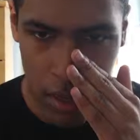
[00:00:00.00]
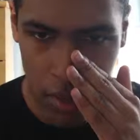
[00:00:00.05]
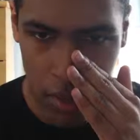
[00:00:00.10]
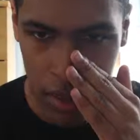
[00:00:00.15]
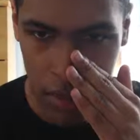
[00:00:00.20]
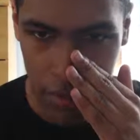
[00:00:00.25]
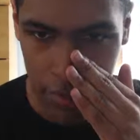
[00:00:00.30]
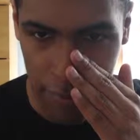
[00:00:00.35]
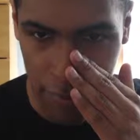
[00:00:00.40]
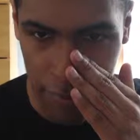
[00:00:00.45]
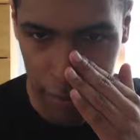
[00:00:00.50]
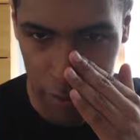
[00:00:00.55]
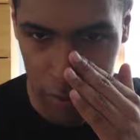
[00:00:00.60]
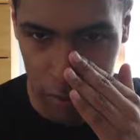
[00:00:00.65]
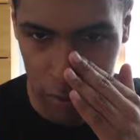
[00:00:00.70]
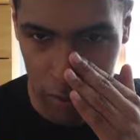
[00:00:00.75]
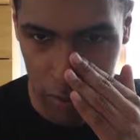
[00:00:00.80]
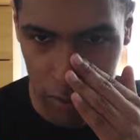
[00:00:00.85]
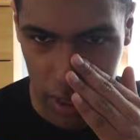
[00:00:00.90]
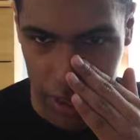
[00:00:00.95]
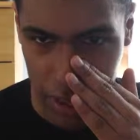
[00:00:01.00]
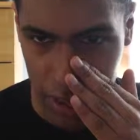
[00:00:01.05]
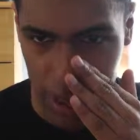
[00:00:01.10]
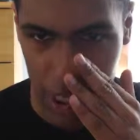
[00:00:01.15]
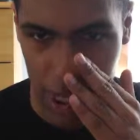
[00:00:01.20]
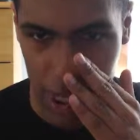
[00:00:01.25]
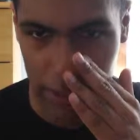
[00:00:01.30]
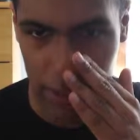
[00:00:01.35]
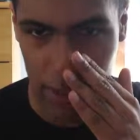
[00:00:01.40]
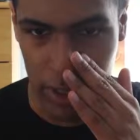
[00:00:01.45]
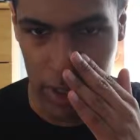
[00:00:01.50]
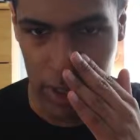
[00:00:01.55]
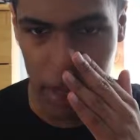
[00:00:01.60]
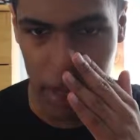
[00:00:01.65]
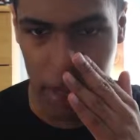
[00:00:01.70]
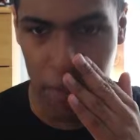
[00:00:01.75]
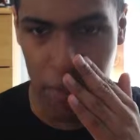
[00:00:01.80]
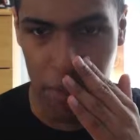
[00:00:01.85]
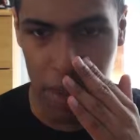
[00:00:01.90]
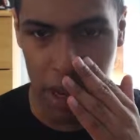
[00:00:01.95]
Only a first-rate chef or
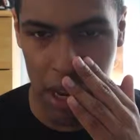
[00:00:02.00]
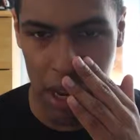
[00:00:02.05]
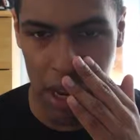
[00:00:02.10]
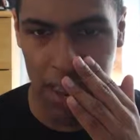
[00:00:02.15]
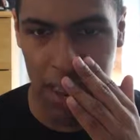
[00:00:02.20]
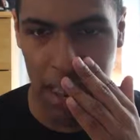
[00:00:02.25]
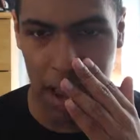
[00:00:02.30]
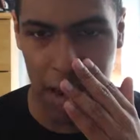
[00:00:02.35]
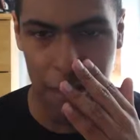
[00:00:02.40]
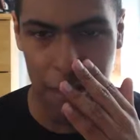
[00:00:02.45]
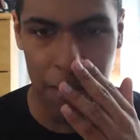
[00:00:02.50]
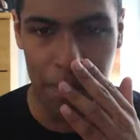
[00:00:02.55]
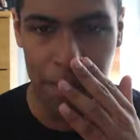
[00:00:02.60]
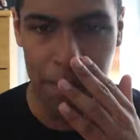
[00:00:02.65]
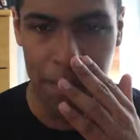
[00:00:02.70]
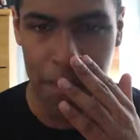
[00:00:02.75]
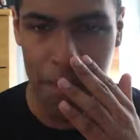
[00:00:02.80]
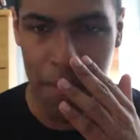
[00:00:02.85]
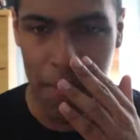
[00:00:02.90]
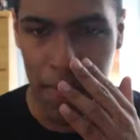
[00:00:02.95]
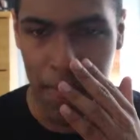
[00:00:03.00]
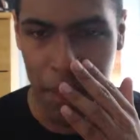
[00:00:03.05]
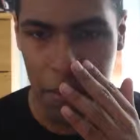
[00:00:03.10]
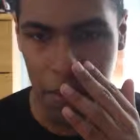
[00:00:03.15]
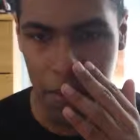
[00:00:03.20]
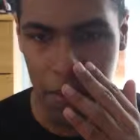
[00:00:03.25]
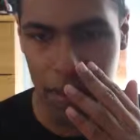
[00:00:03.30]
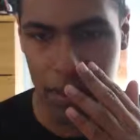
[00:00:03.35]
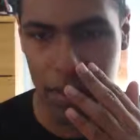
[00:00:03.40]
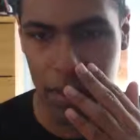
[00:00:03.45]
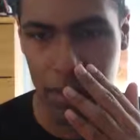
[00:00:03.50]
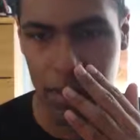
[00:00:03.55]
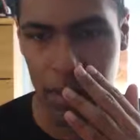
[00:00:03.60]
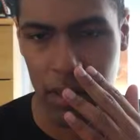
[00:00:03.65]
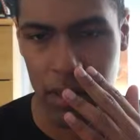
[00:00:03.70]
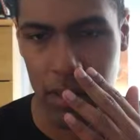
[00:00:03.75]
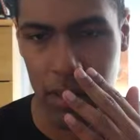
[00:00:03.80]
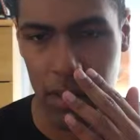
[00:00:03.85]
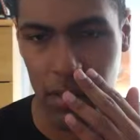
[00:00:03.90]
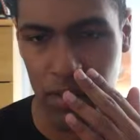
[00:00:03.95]
someone beyond that will be able to
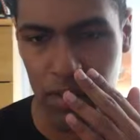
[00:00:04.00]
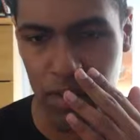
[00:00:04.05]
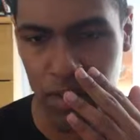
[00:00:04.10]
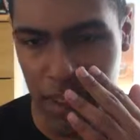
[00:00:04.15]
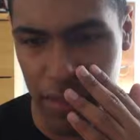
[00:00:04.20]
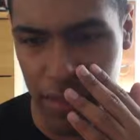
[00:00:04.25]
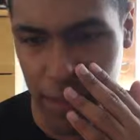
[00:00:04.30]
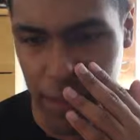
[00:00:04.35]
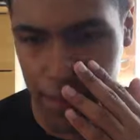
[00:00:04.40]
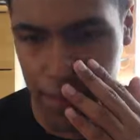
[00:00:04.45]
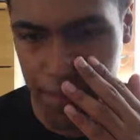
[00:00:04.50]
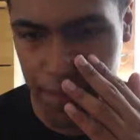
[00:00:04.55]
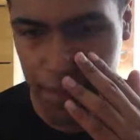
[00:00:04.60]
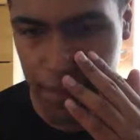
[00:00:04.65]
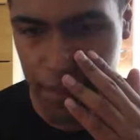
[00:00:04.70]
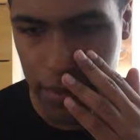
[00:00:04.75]
create such flavor.